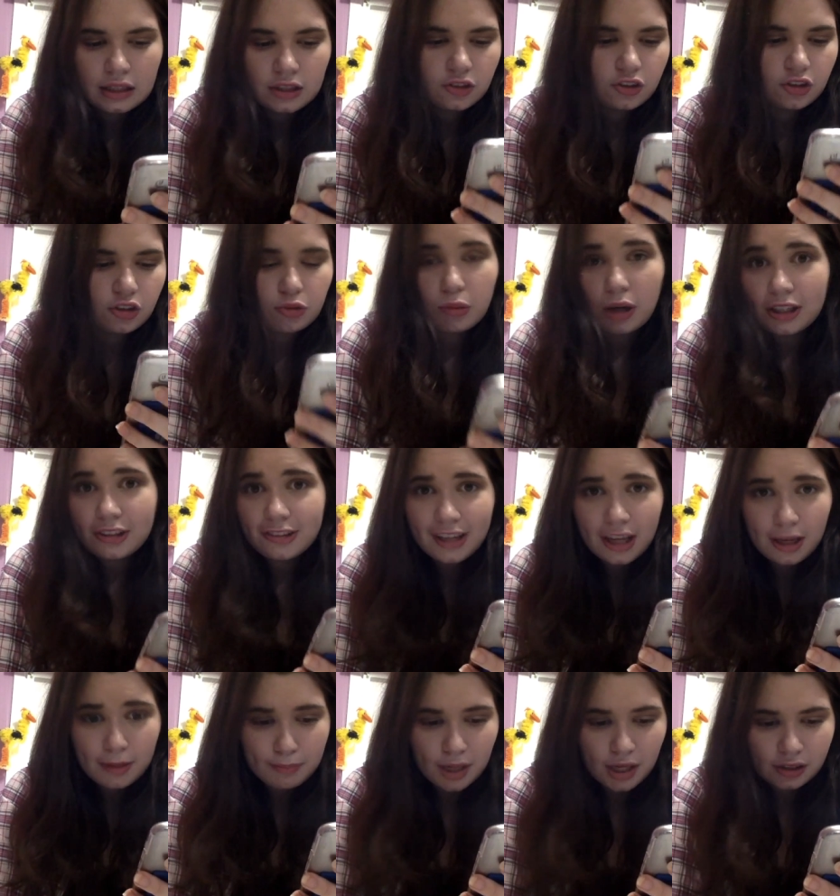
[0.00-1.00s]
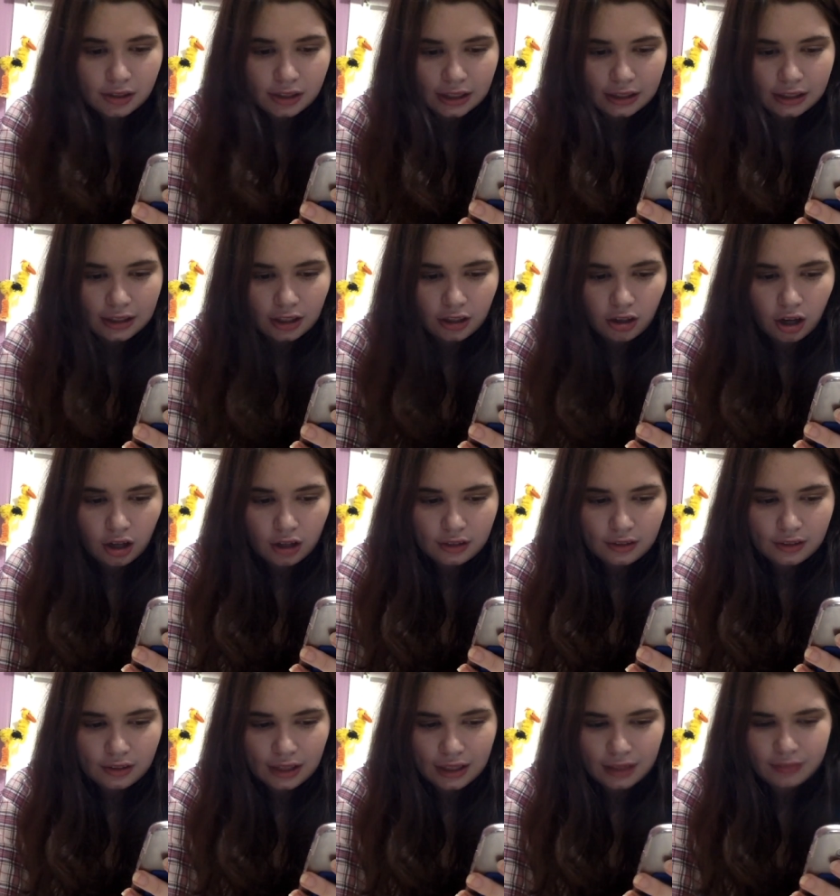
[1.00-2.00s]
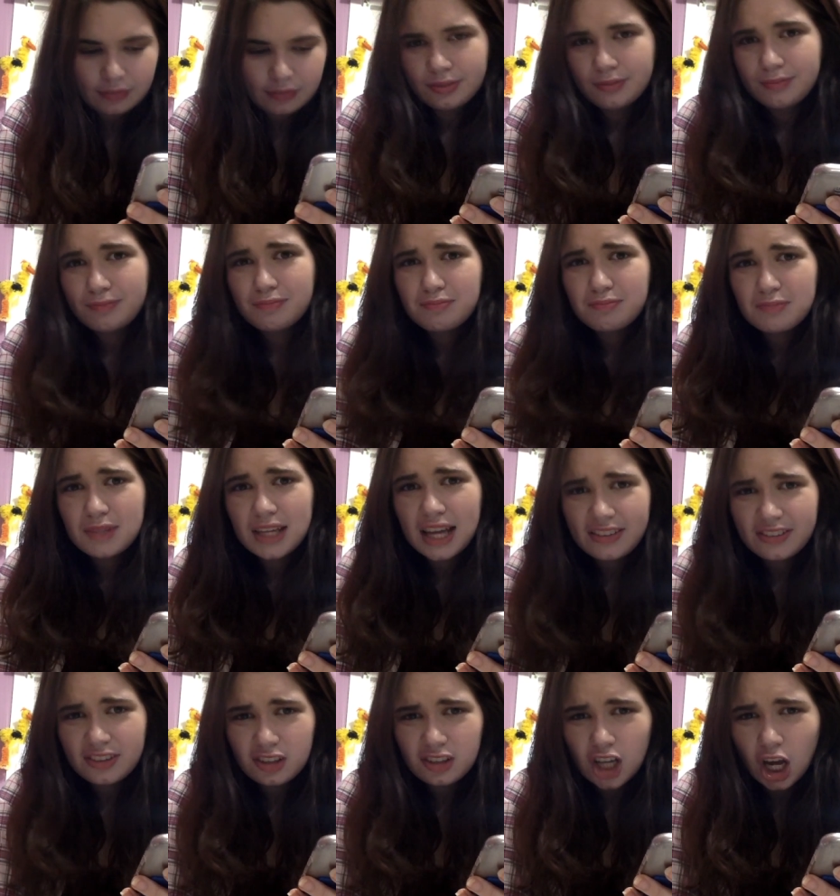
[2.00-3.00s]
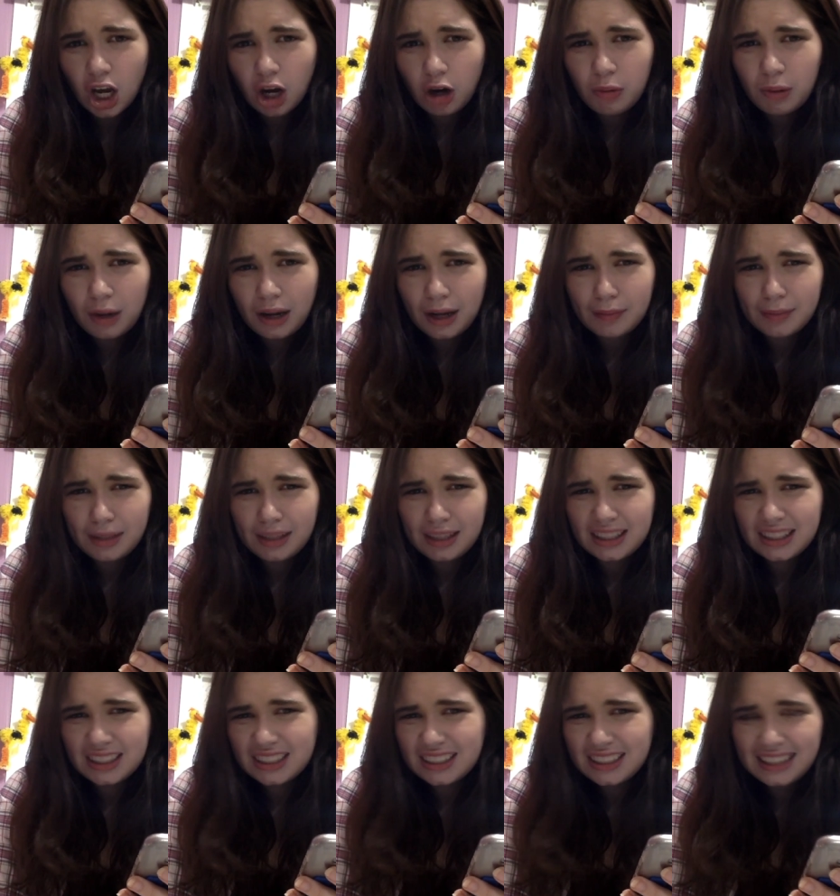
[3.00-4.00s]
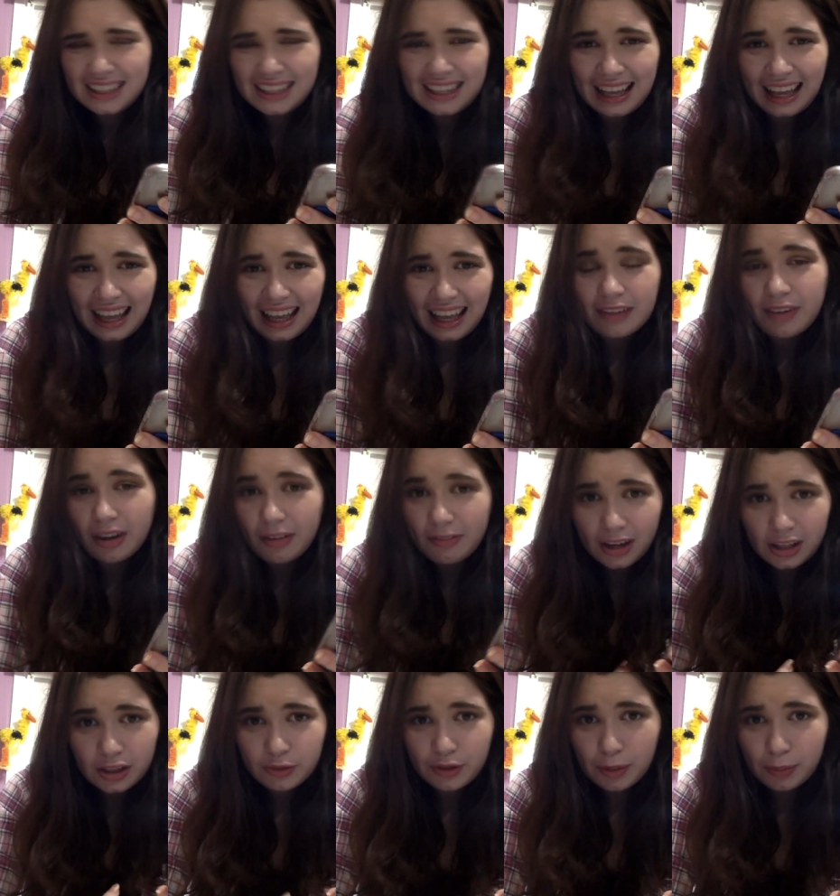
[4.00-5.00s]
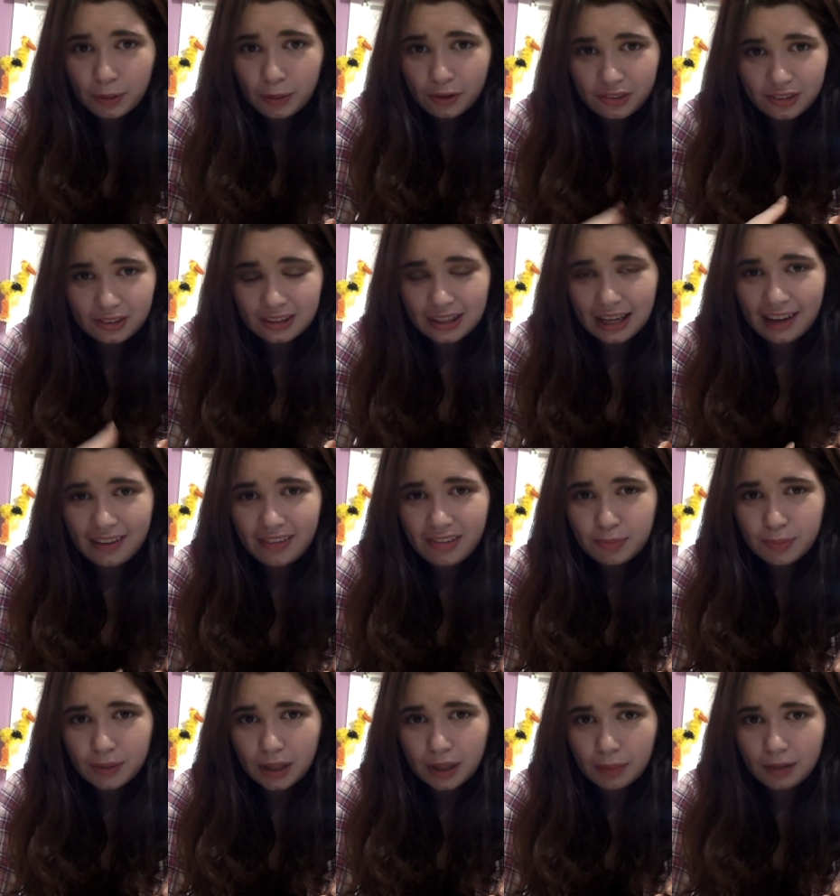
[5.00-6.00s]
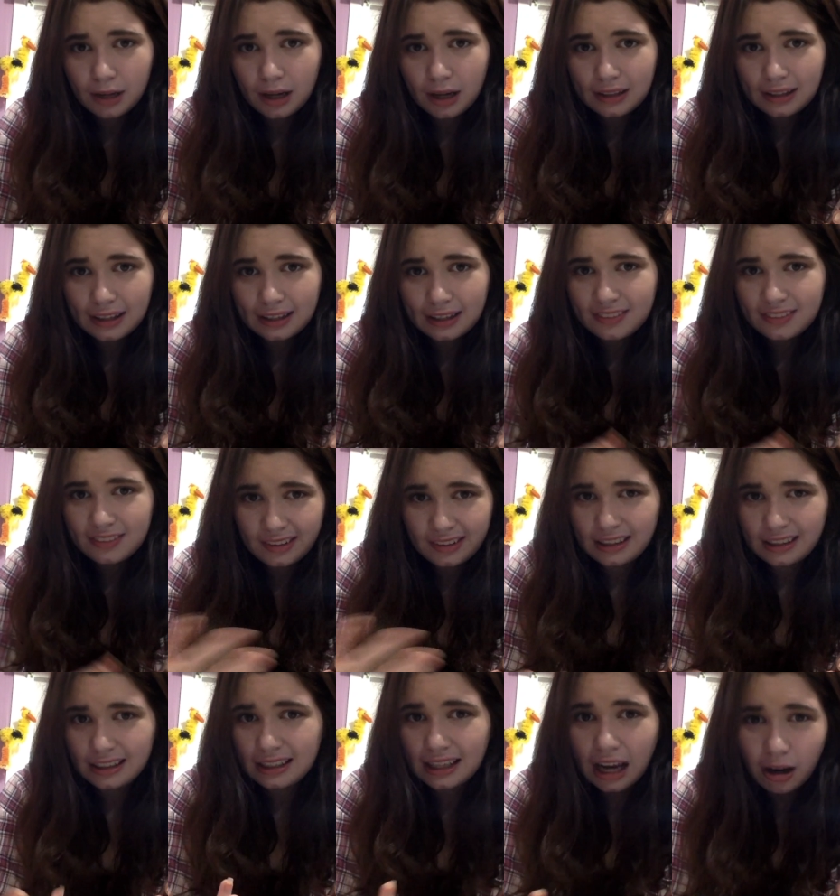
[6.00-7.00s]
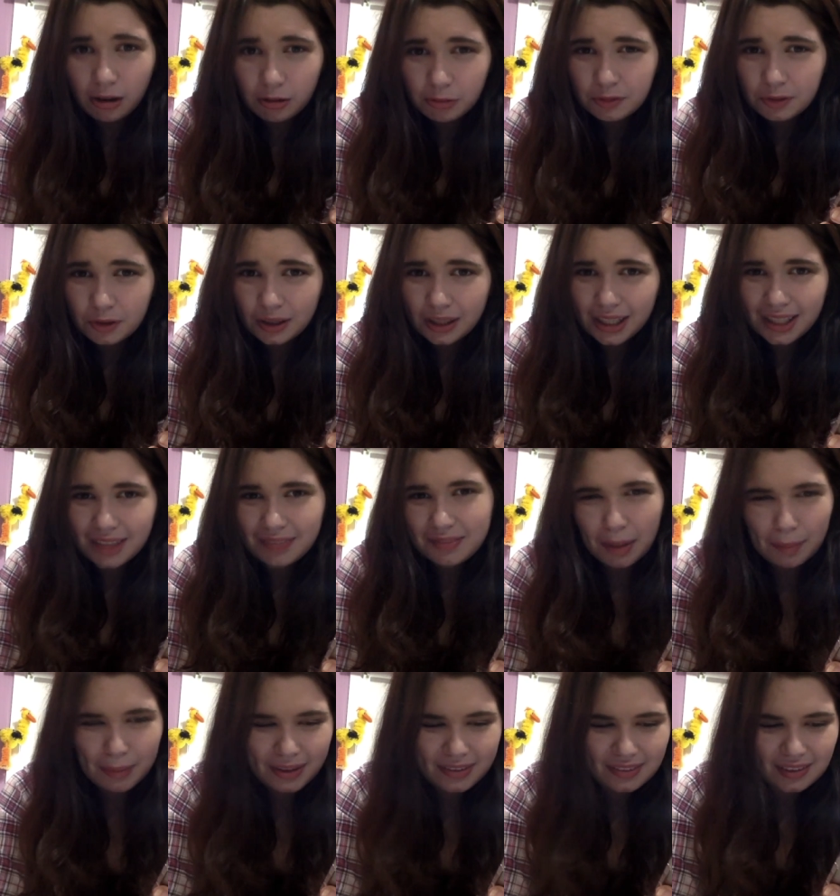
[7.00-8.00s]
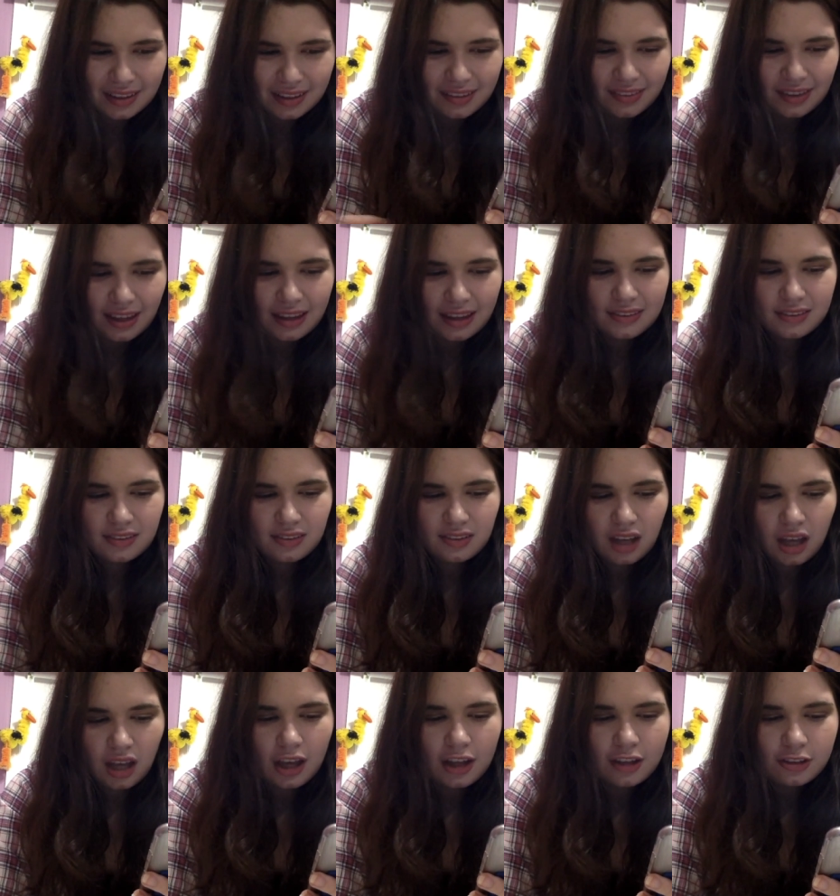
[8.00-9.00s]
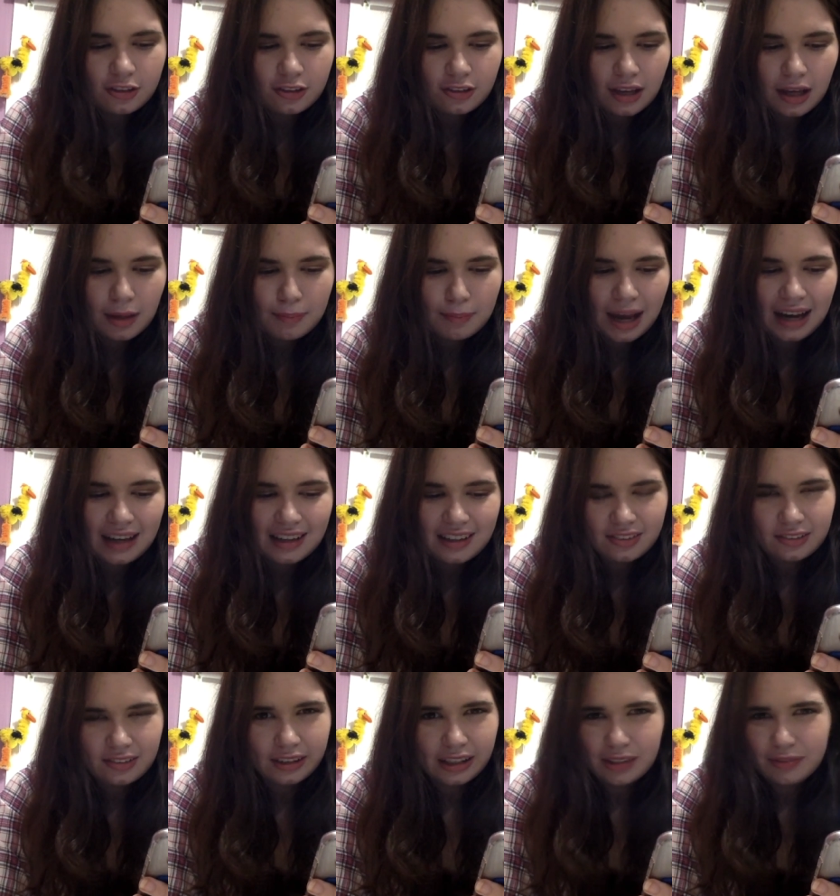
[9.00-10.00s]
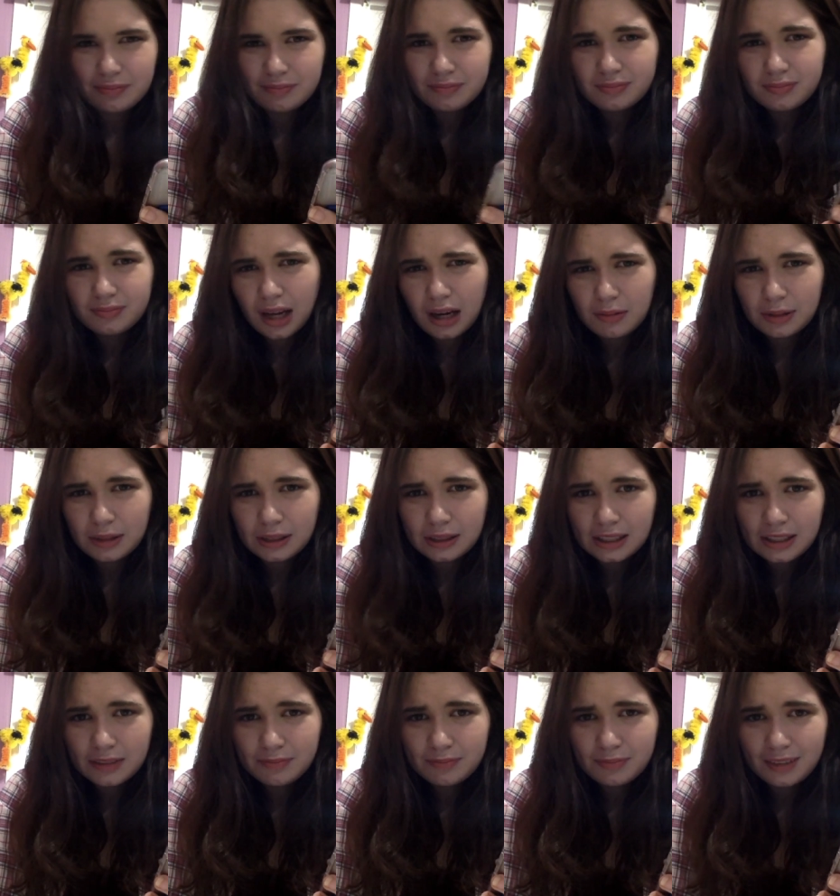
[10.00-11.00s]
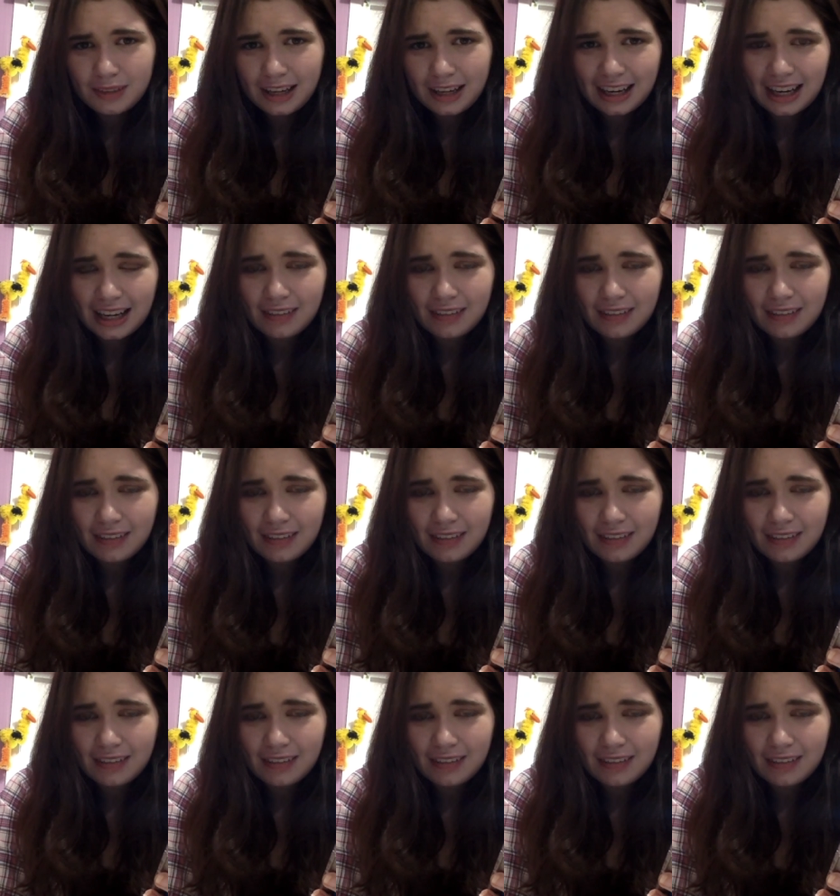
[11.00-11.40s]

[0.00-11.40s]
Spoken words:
Do you want to get married later on in life? Yes and no. I mean, if I find the right person, yes, but I'm not like seeking out for it, if that makes any sense. Do you get mad easily? Not really. I'm